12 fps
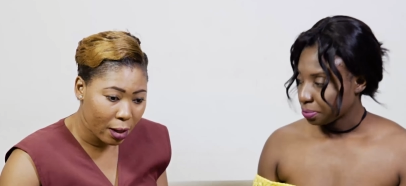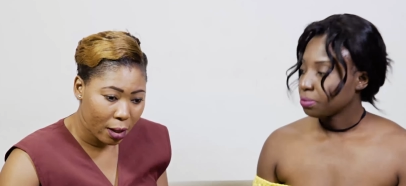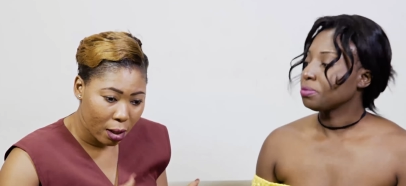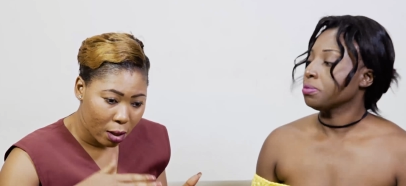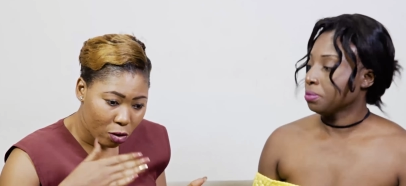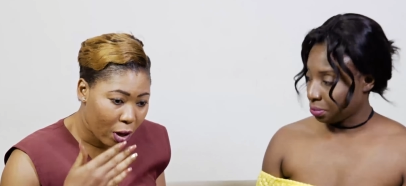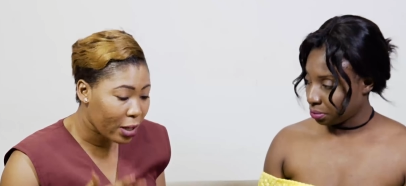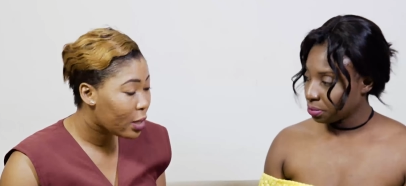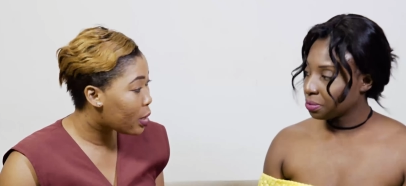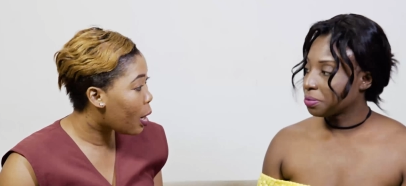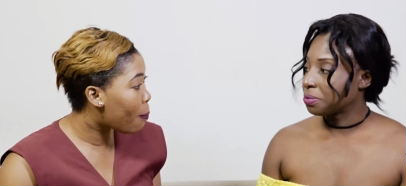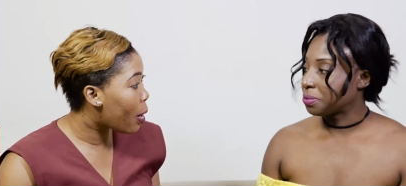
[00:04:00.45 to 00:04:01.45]
Speaker 1: mm-hmm.
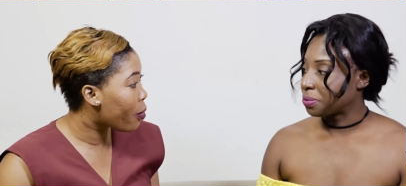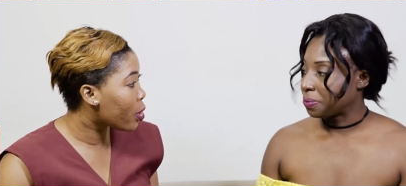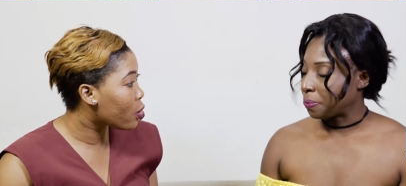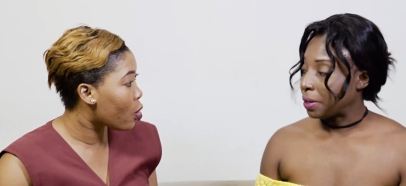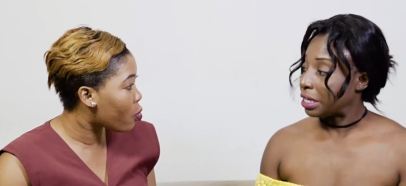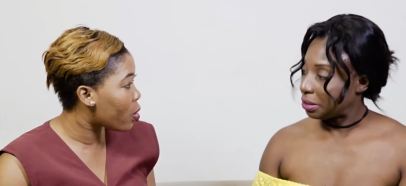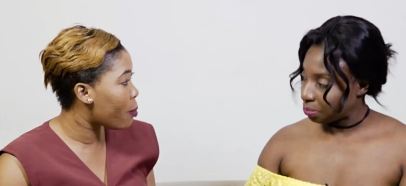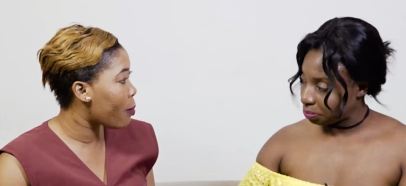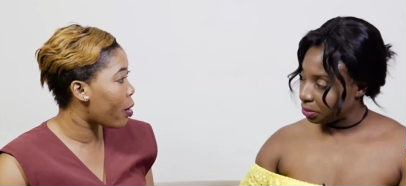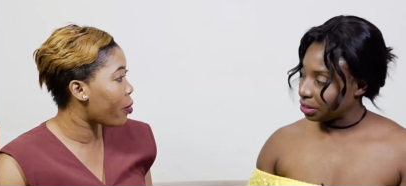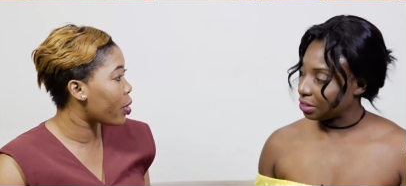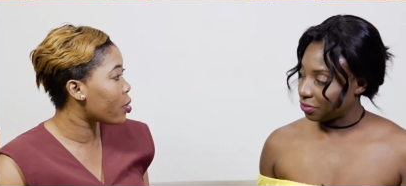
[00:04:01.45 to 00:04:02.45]
traditional mm -hmm. marriage, you know, any
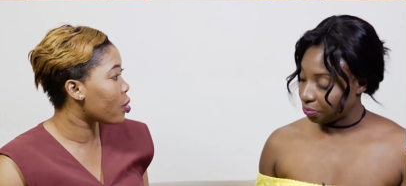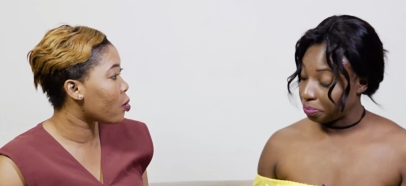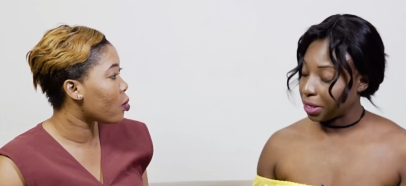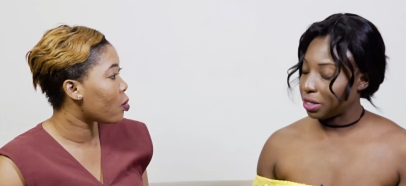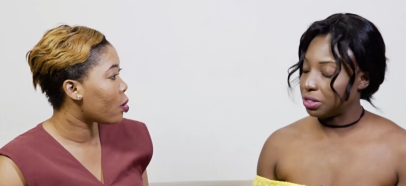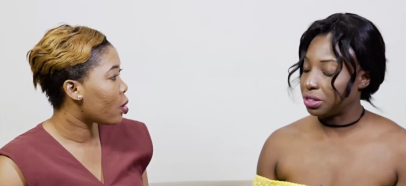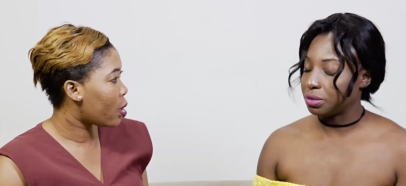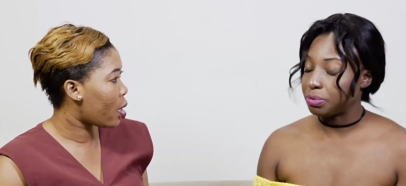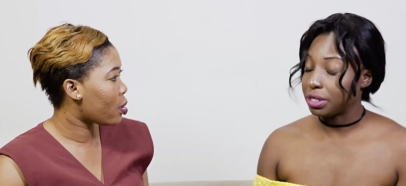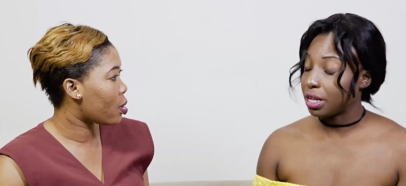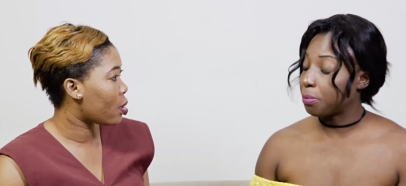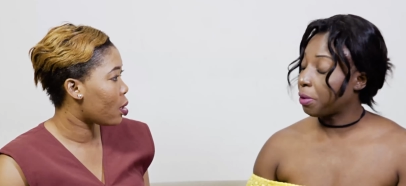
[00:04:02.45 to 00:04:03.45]
marriage. means marriage, yes.
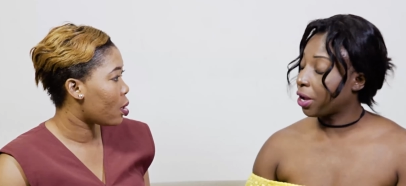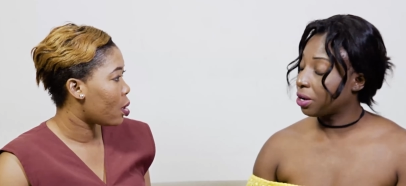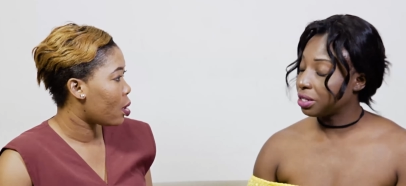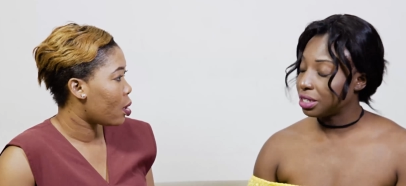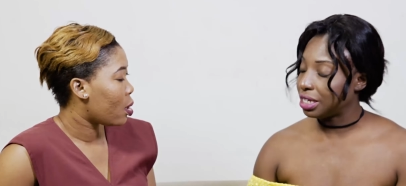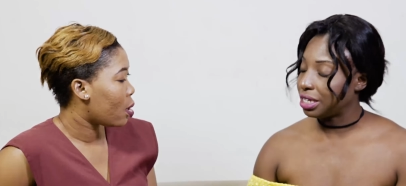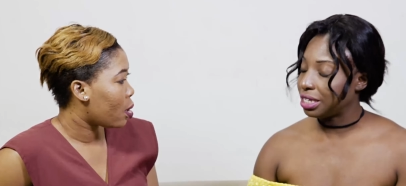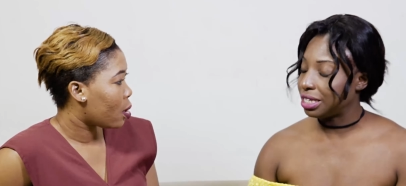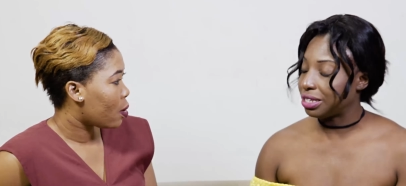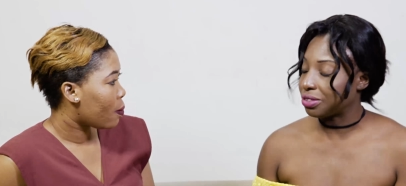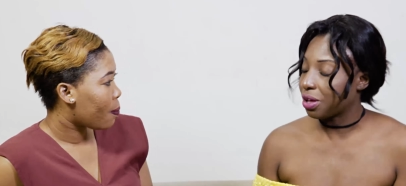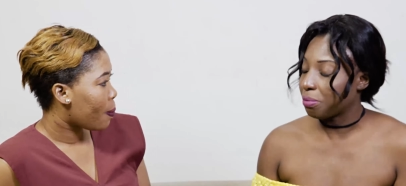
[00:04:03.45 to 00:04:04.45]
but apparently
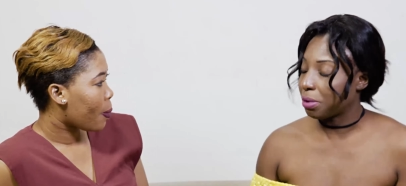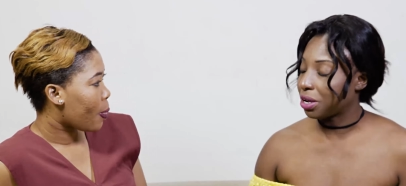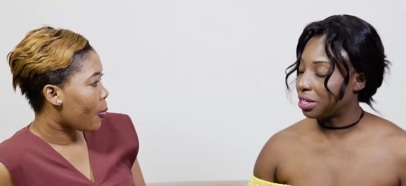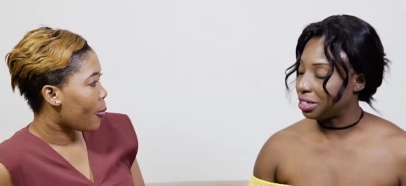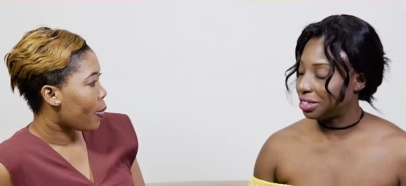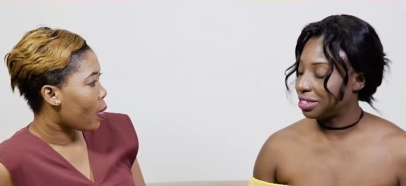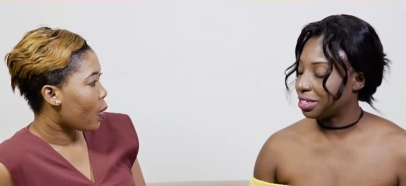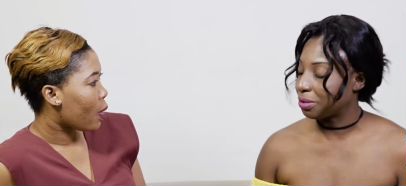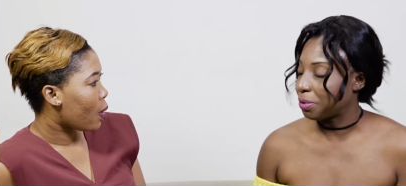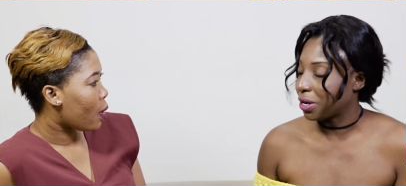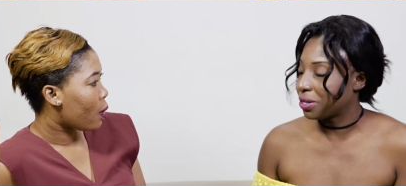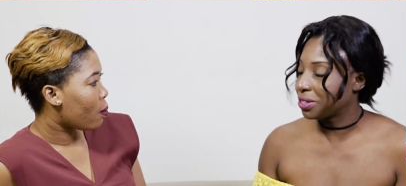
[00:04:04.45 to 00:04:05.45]
he's not married.
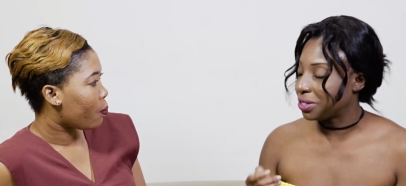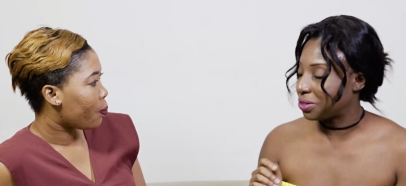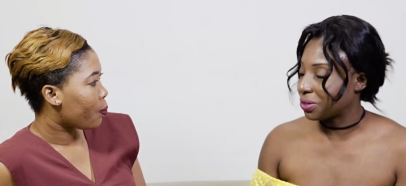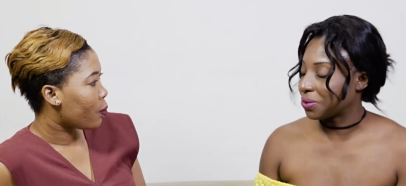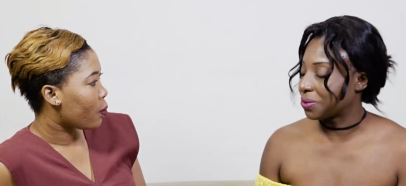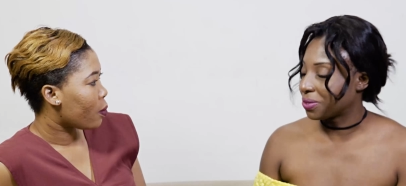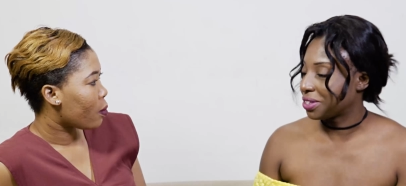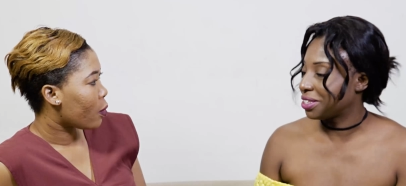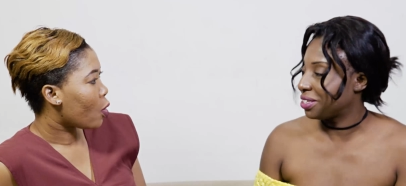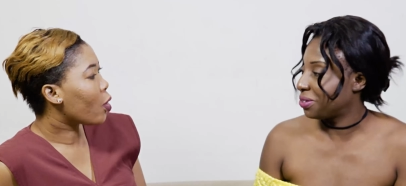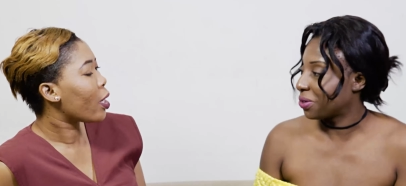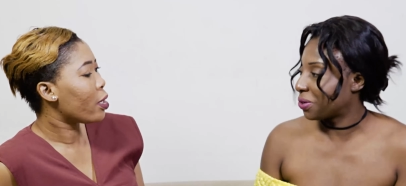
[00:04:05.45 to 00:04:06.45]
Apparently so.
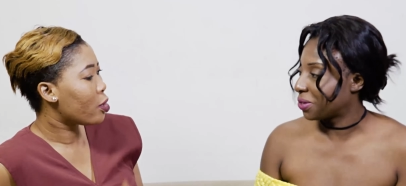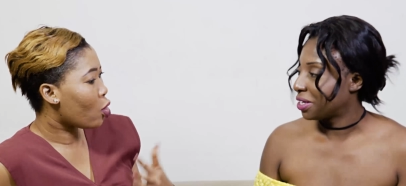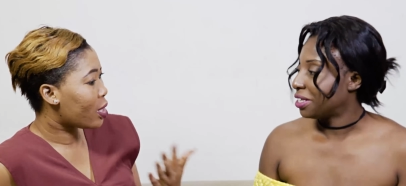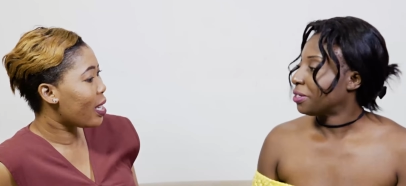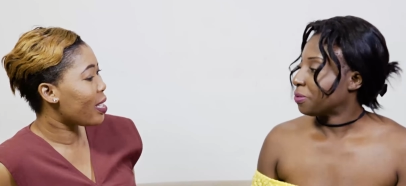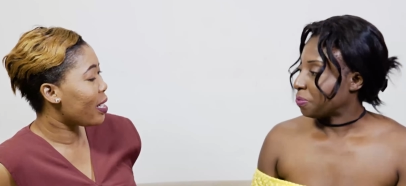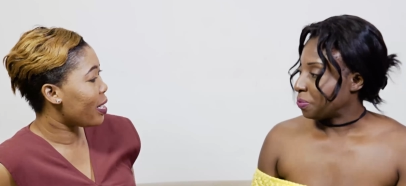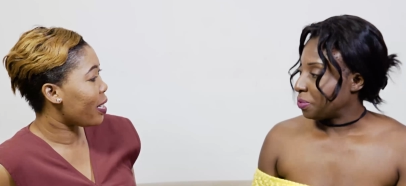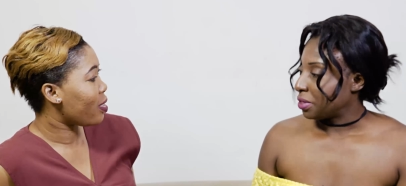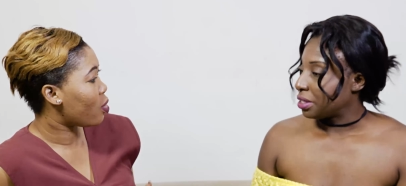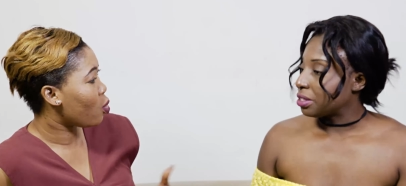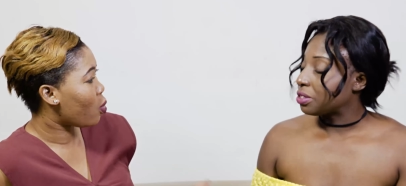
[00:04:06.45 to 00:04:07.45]
okay, know.
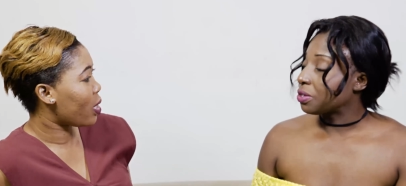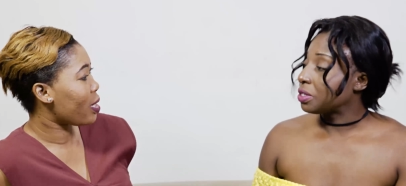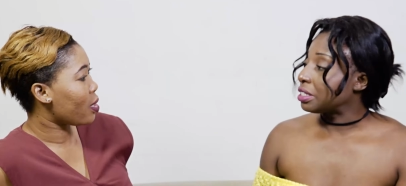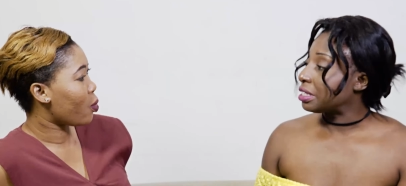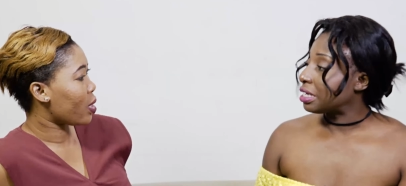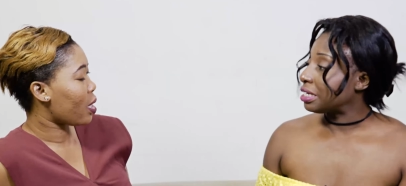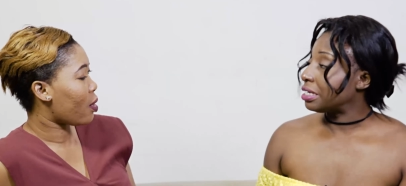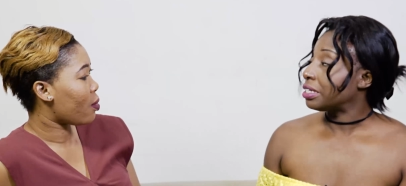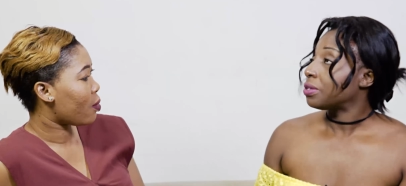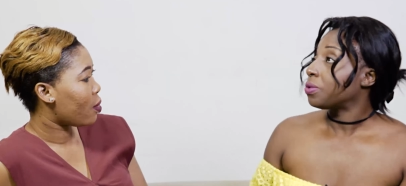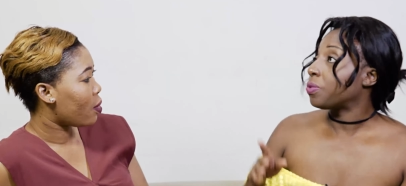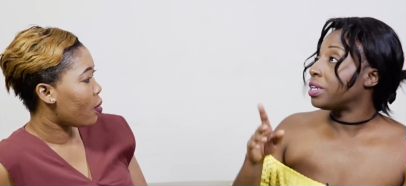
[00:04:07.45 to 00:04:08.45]
so, so he said
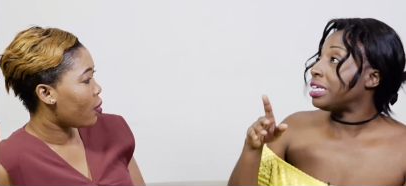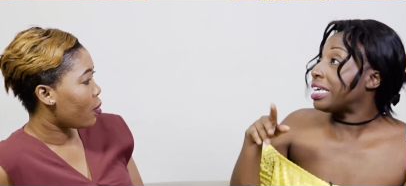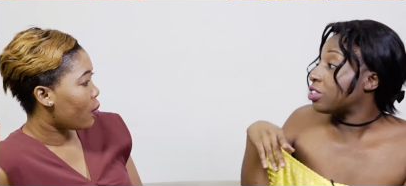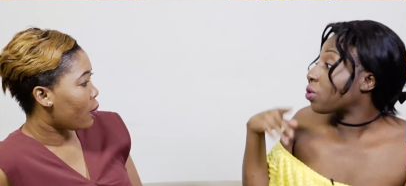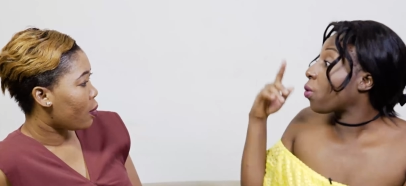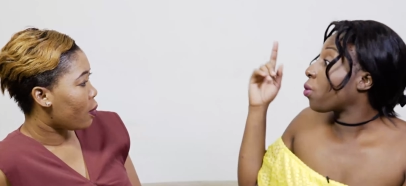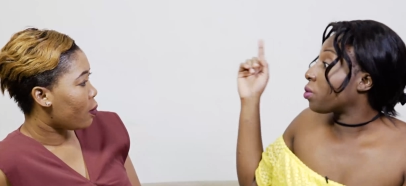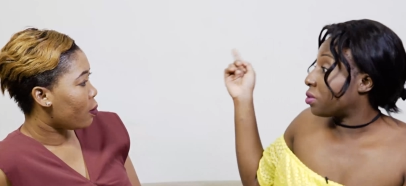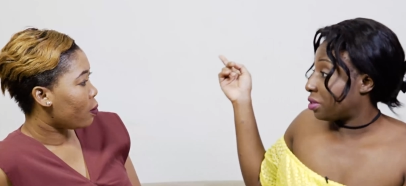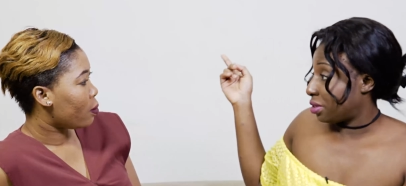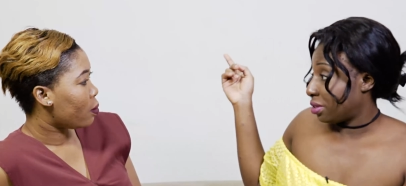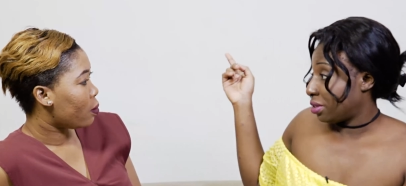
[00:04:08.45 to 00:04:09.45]
when he gets old,